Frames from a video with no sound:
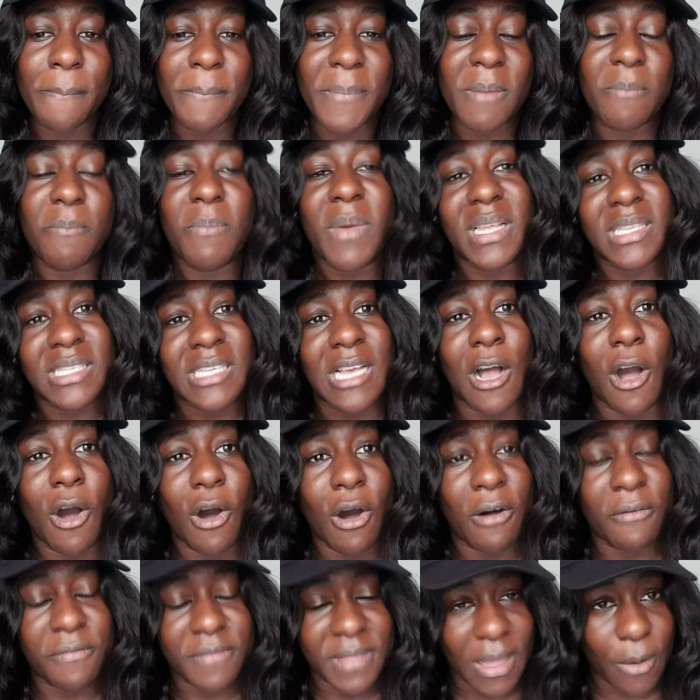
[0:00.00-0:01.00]
be better
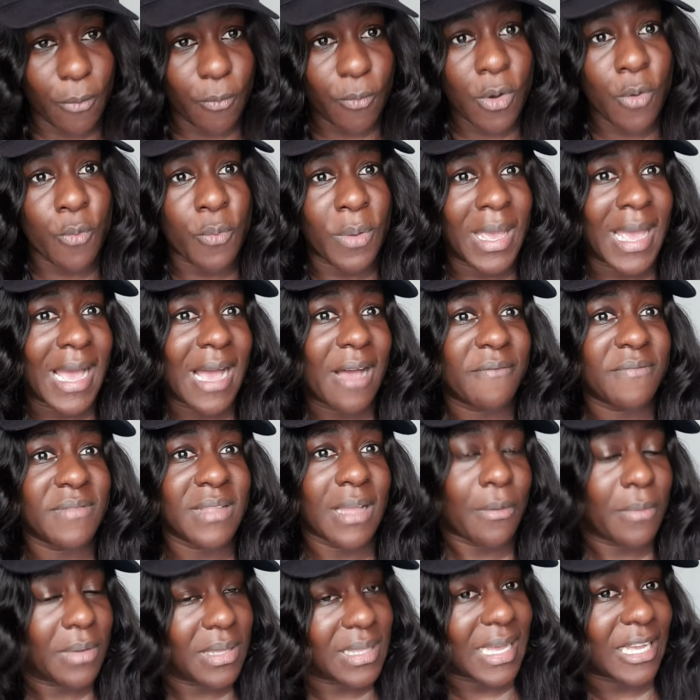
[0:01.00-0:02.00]
off than what we have
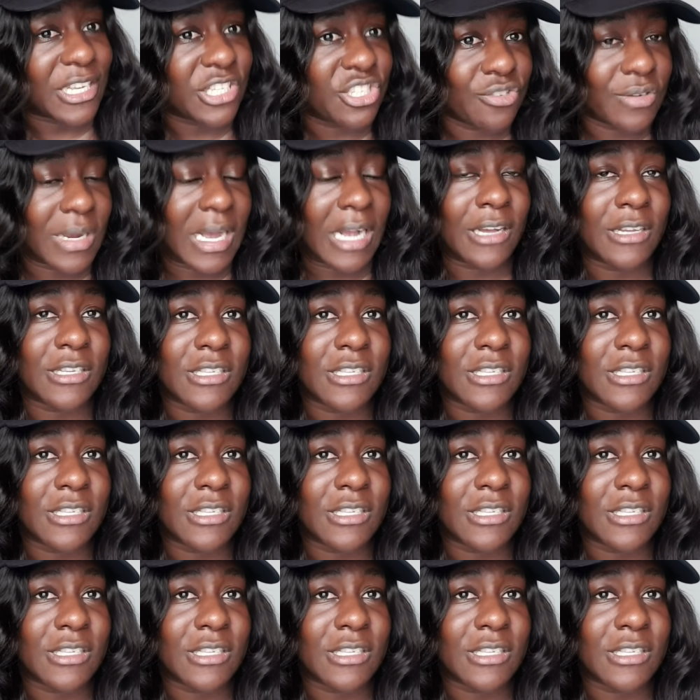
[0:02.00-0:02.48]
now in Nigeria,